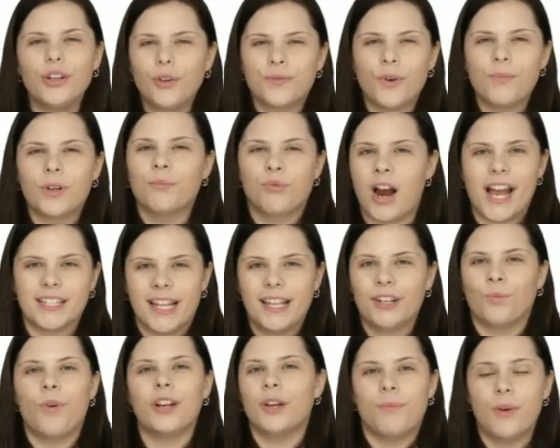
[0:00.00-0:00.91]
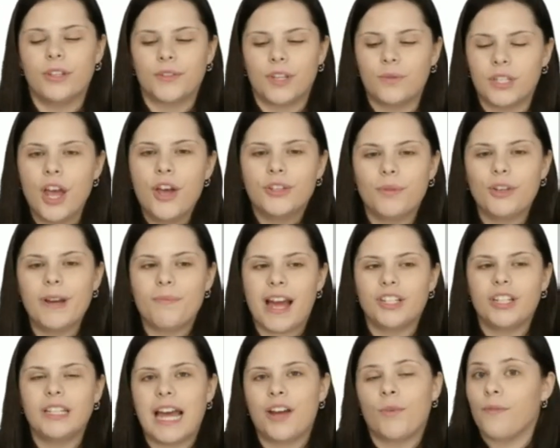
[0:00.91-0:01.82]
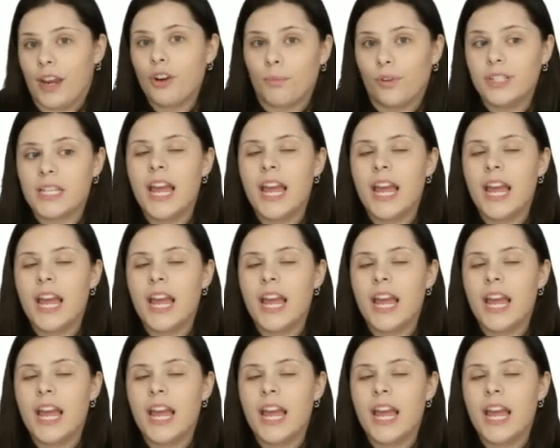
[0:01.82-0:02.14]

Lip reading: even if you've got some coding experience,